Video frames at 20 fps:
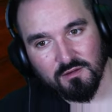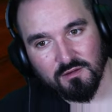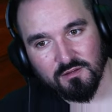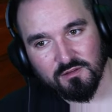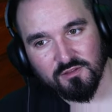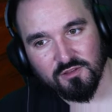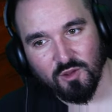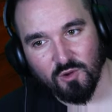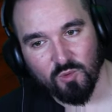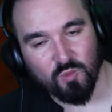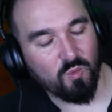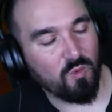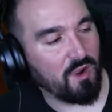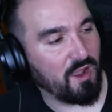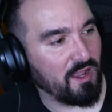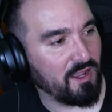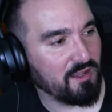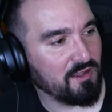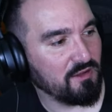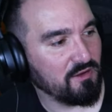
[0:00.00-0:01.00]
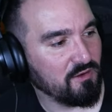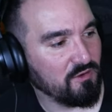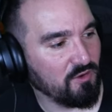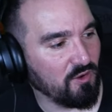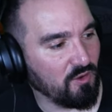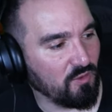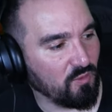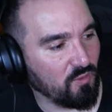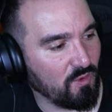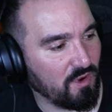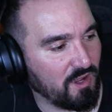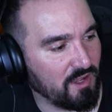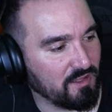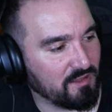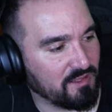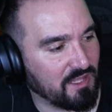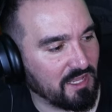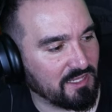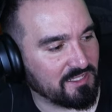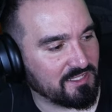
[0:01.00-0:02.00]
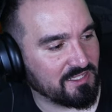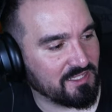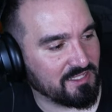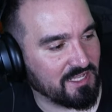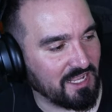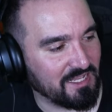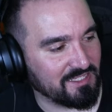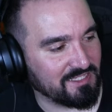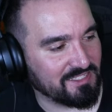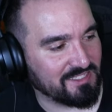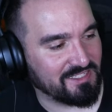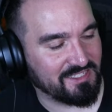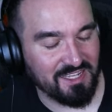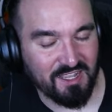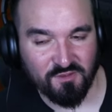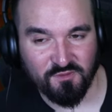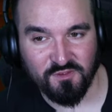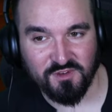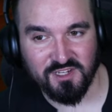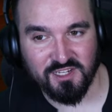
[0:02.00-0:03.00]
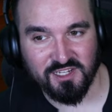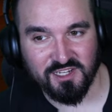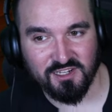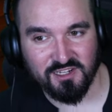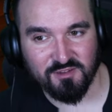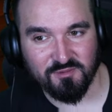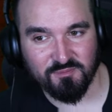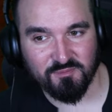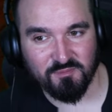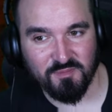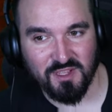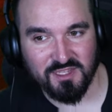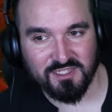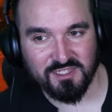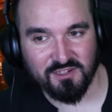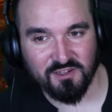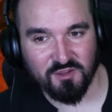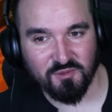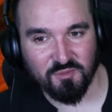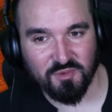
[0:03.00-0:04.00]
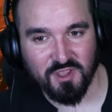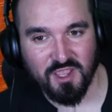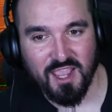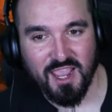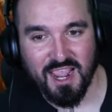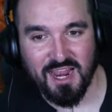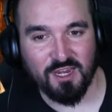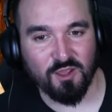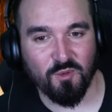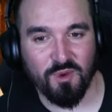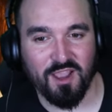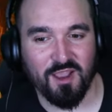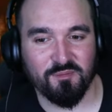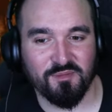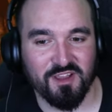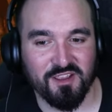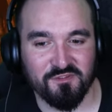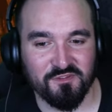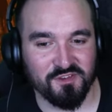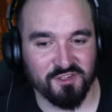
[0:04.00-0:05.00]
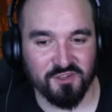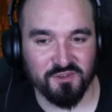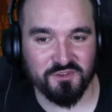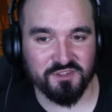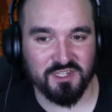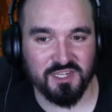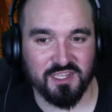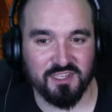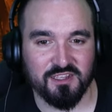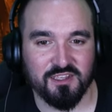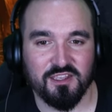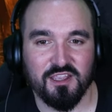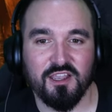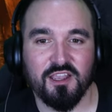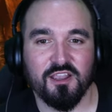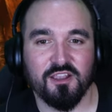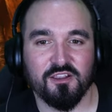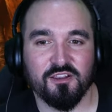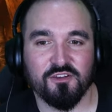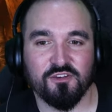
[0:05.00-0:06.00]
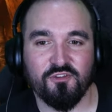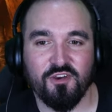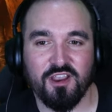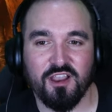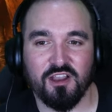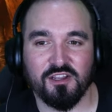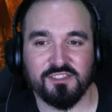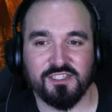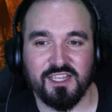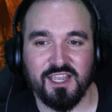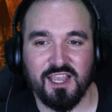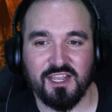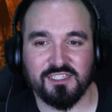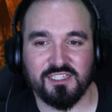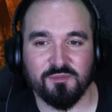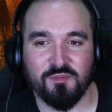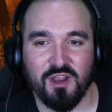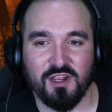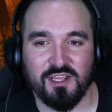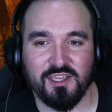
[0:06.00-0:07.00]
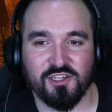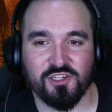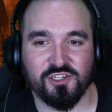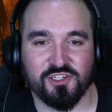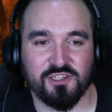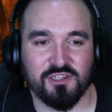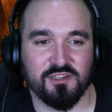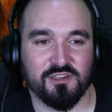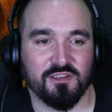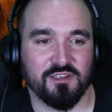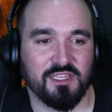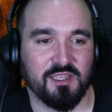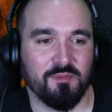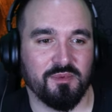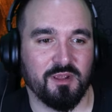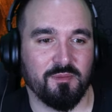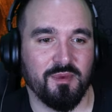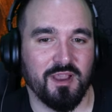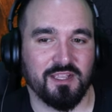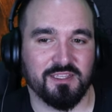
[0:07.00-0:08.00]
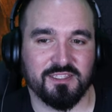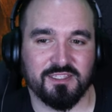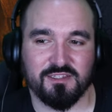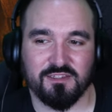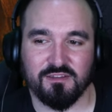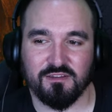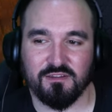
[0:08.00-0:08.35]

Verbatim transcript: No way. No way. That's that's definitely going to mess it up. Anyway, I'm not even using it. Great idea. Demolish. Give me the mats.